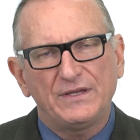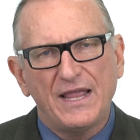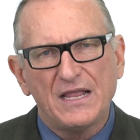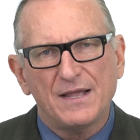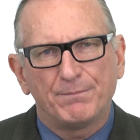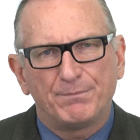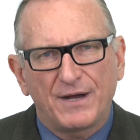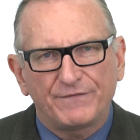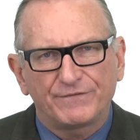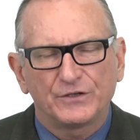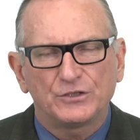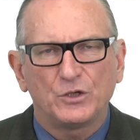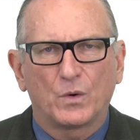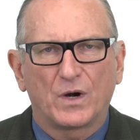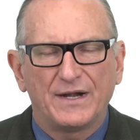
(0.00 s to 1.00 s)
we take a
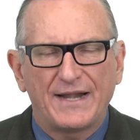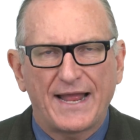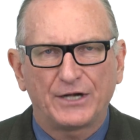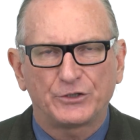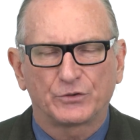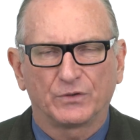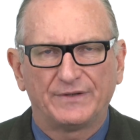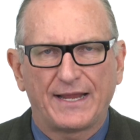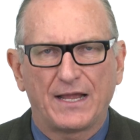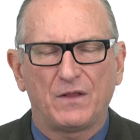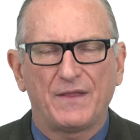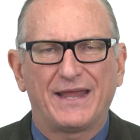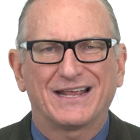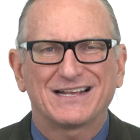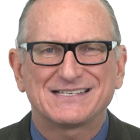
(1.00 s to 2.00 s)
buffer to our natural
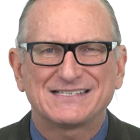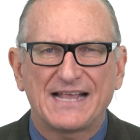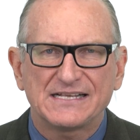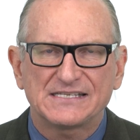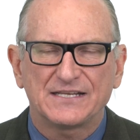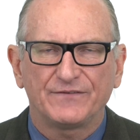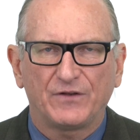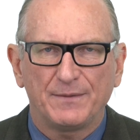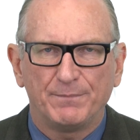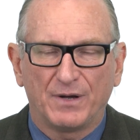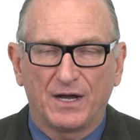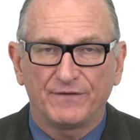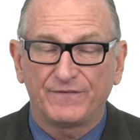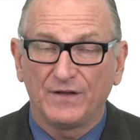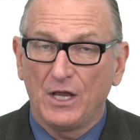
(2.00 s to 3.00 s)
nail and excessively
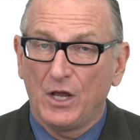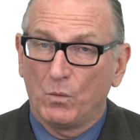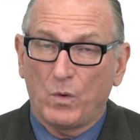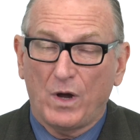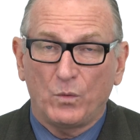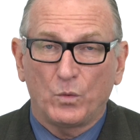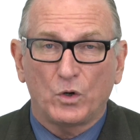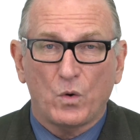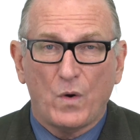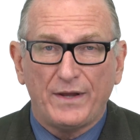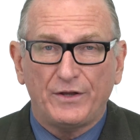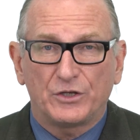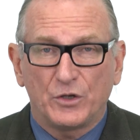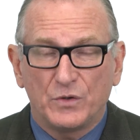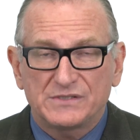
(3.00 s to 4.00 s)
buff, what we're
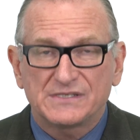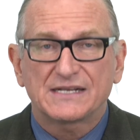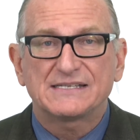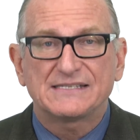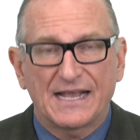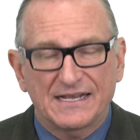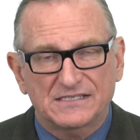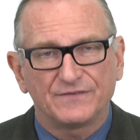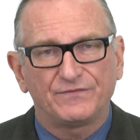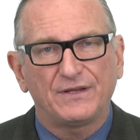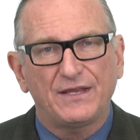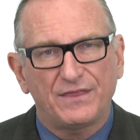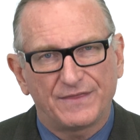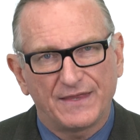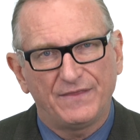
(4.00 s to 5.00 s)
going to do is
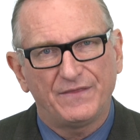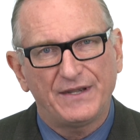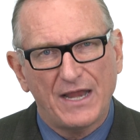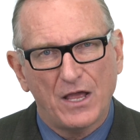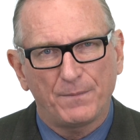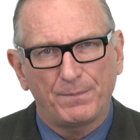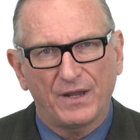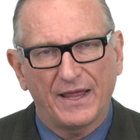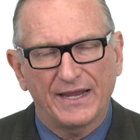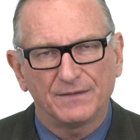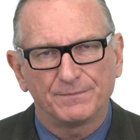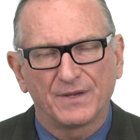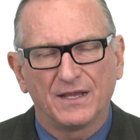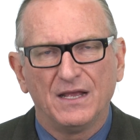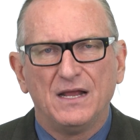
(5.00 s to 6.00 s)
excessively thin the nail
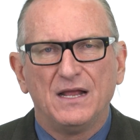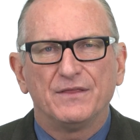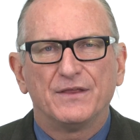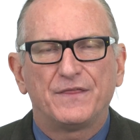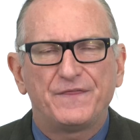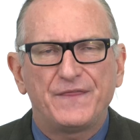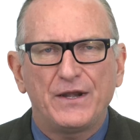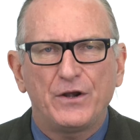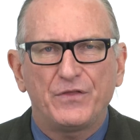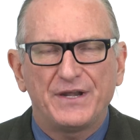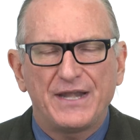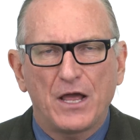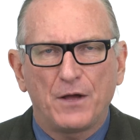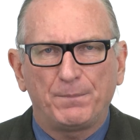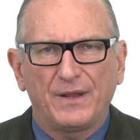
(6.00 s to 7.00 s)
plate. The thinner
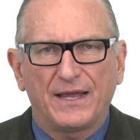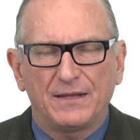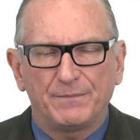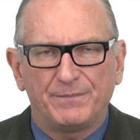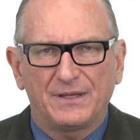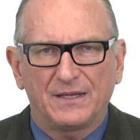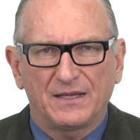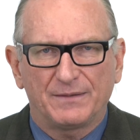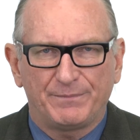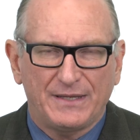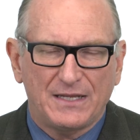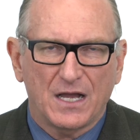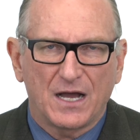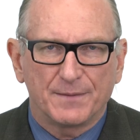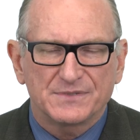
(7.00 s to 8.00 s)
the nail plate
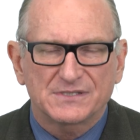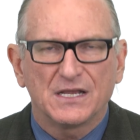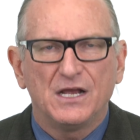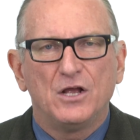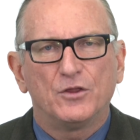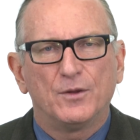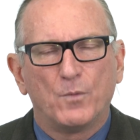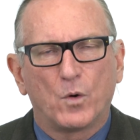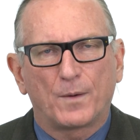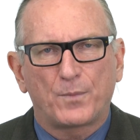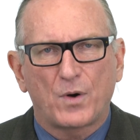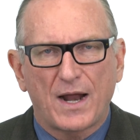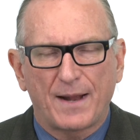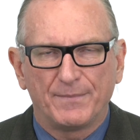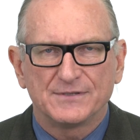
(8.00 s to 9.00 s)
becomes, the more
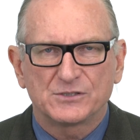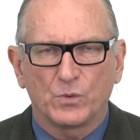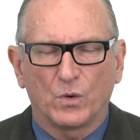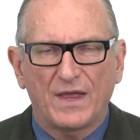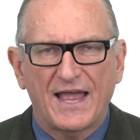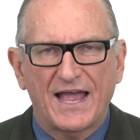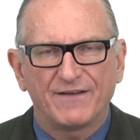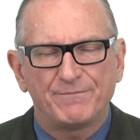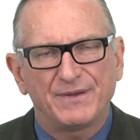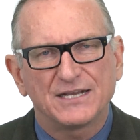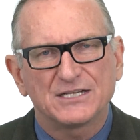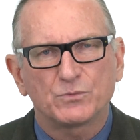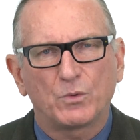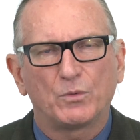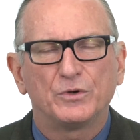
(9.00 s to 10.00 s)
problems we'll have
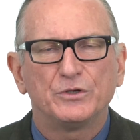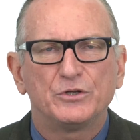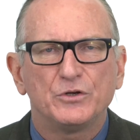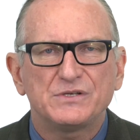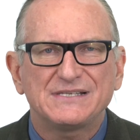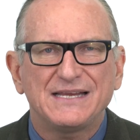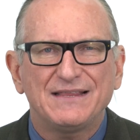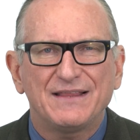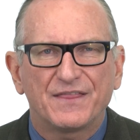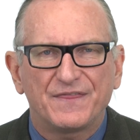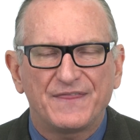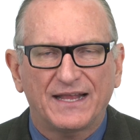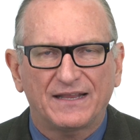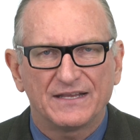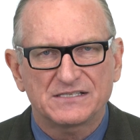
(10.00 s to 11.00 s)
because we're reducing the
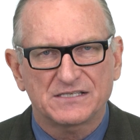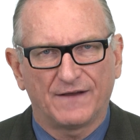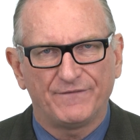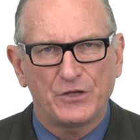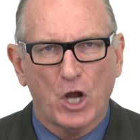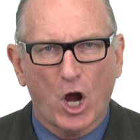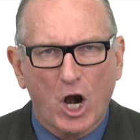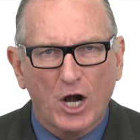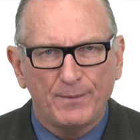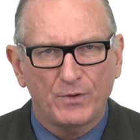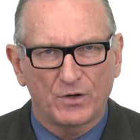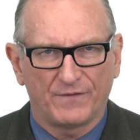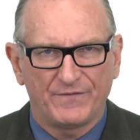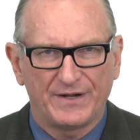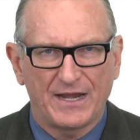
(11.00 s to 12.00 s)
thickness of the
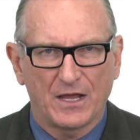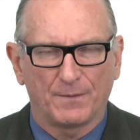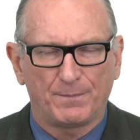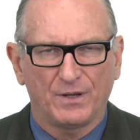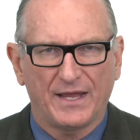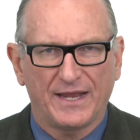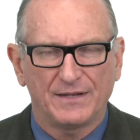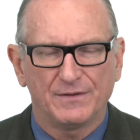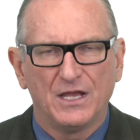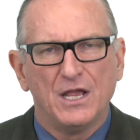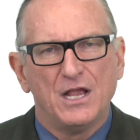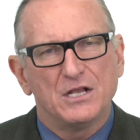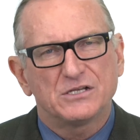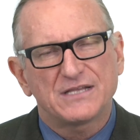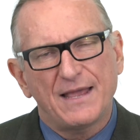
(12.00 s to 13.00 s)
armor of the nail plate.
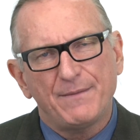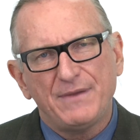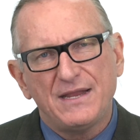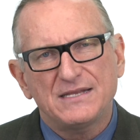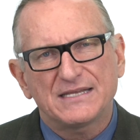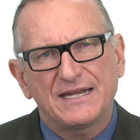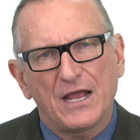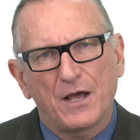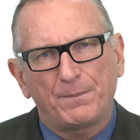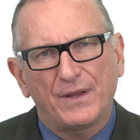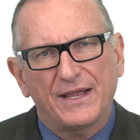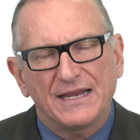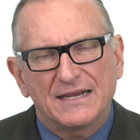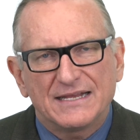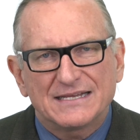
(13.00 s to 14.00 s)
So that means the nail
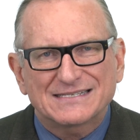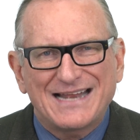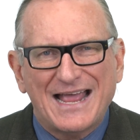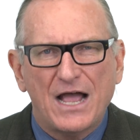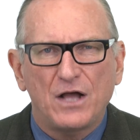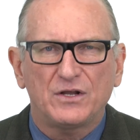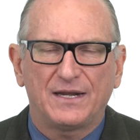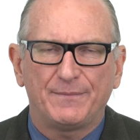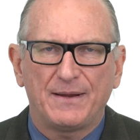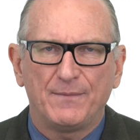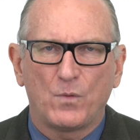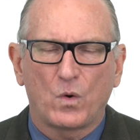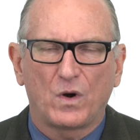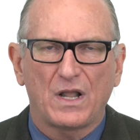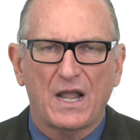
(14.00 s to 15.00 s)
plate is now going to be
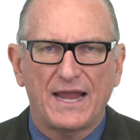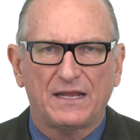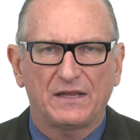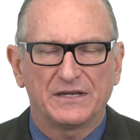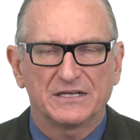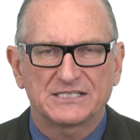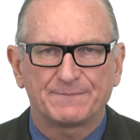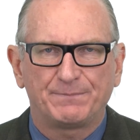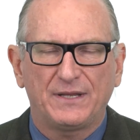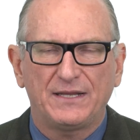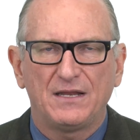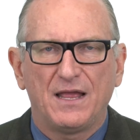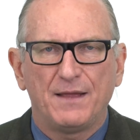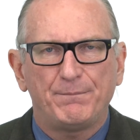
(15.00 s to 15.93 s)
more likely to split,